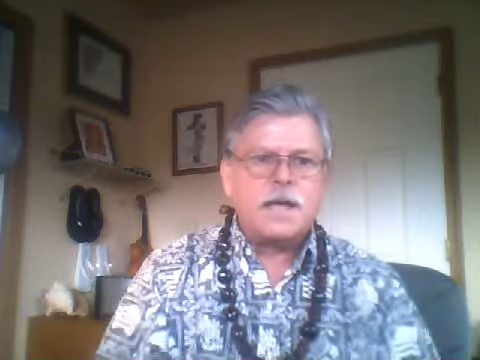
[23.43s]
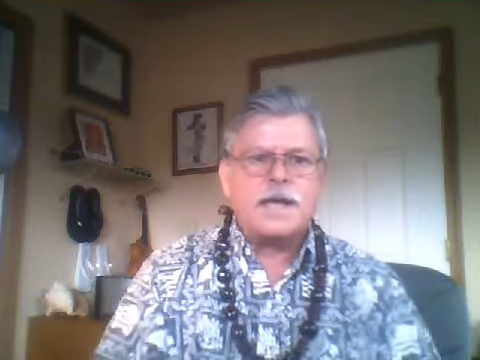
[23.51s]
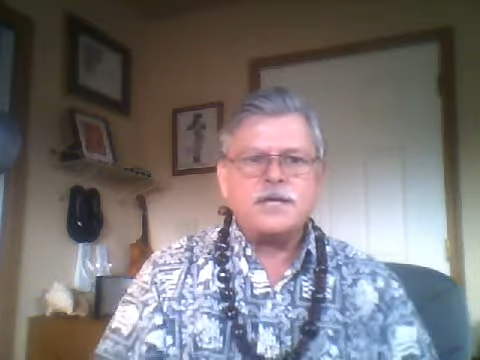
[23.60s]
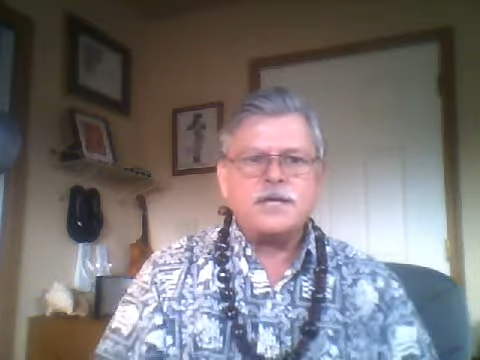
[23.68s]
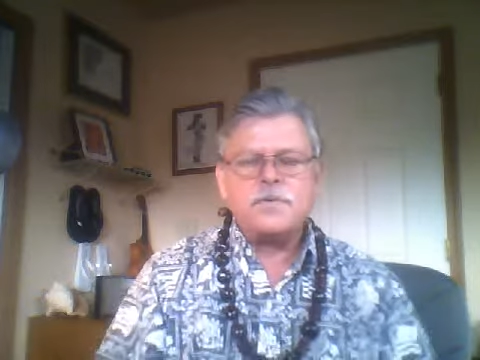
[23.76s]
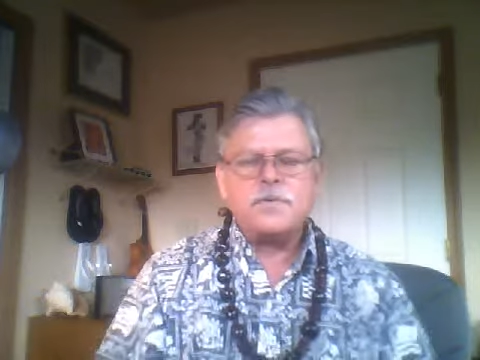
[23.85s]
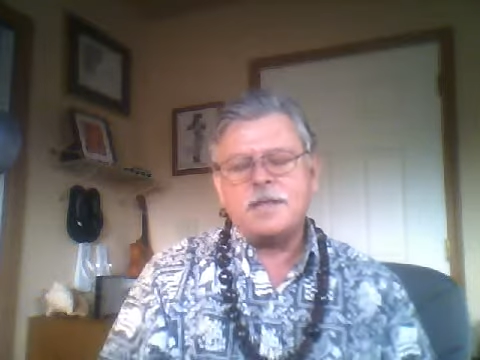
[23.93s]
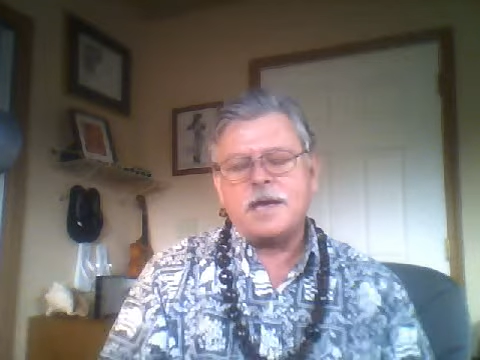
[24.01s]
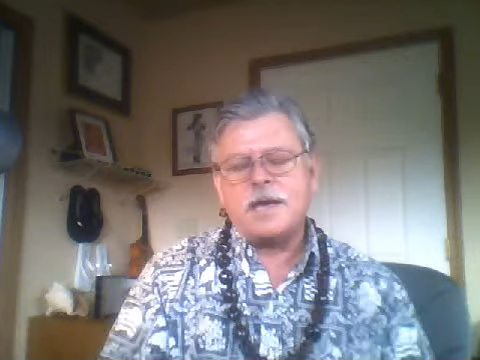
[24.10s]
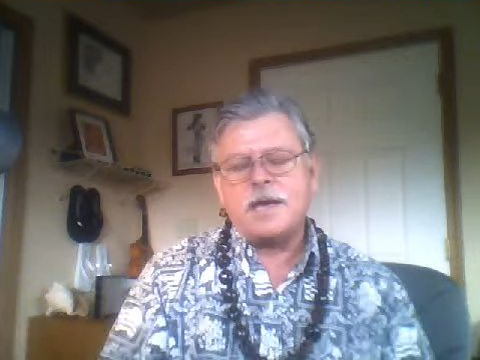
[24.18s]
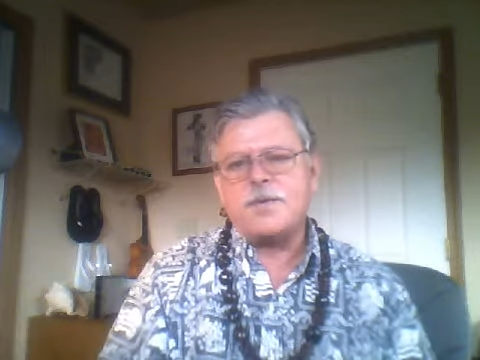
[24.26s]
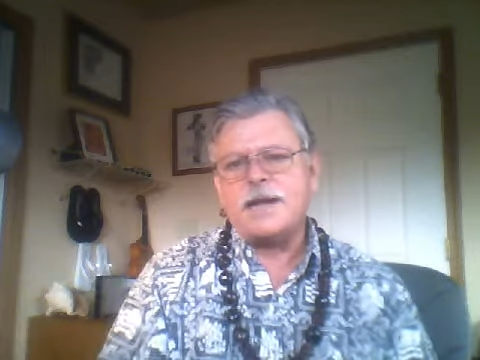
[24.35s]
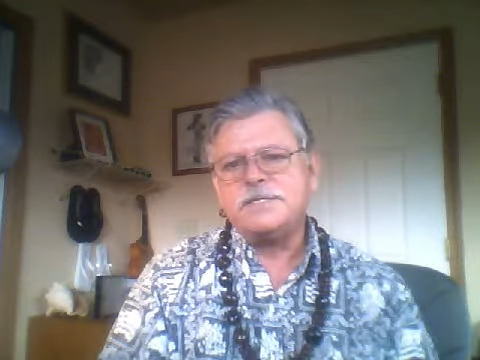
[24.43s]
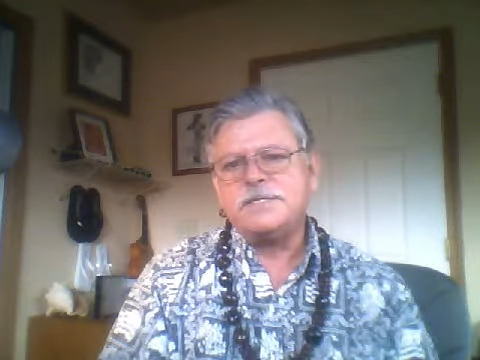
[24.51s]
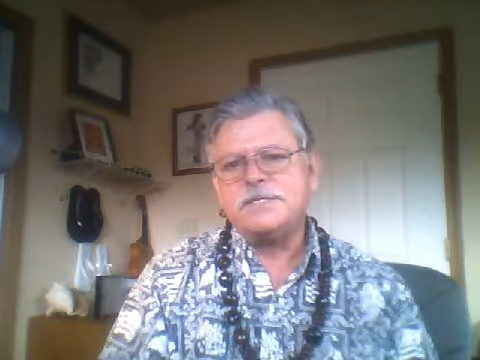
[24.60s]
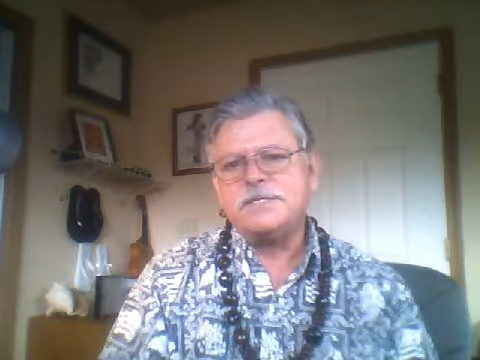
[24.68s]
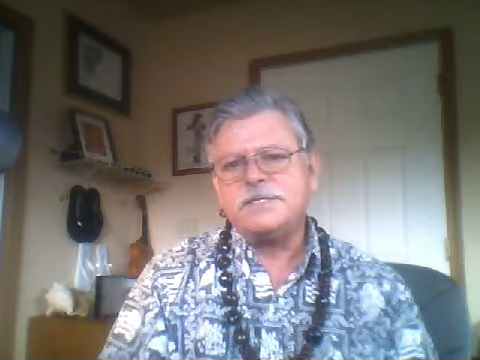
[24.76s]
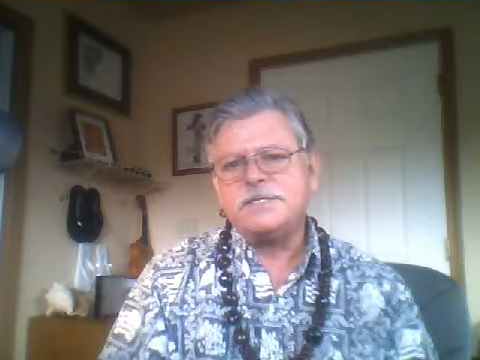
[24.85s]
I talk with a lot of brides
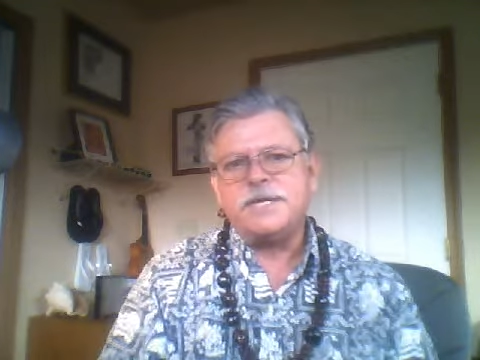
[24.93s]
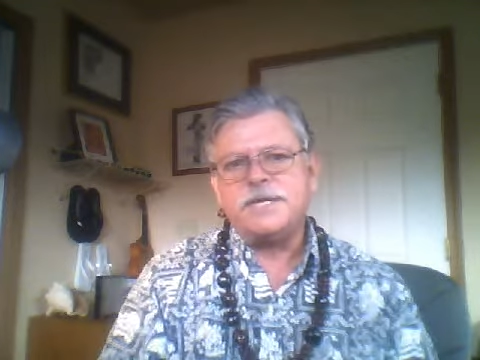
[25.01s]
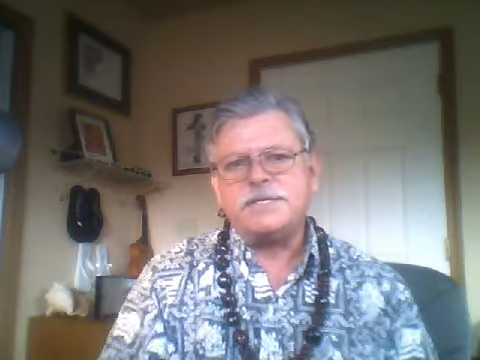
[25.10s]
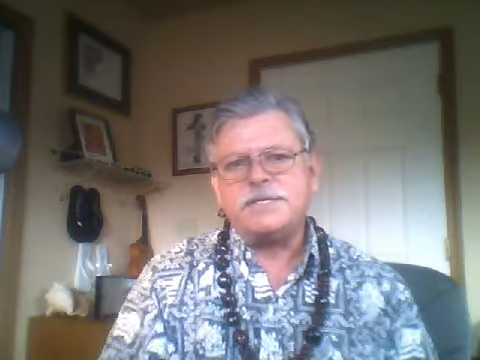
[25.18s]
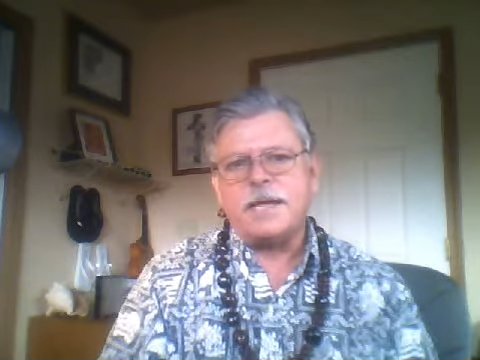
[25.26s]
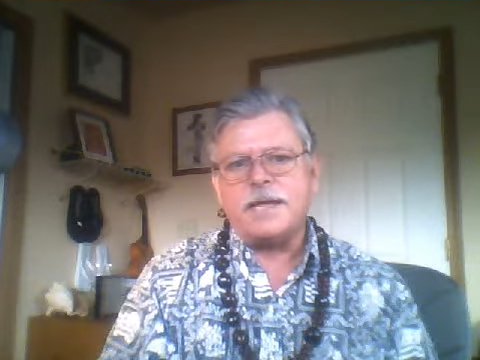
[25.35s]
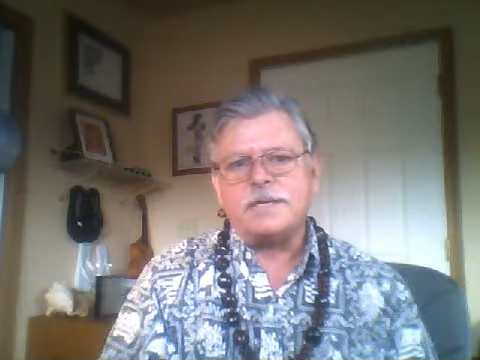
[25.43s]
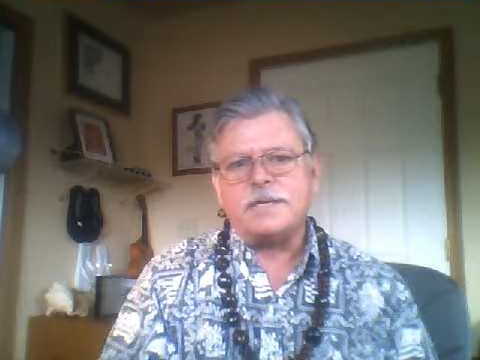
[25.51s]
and grooms each day,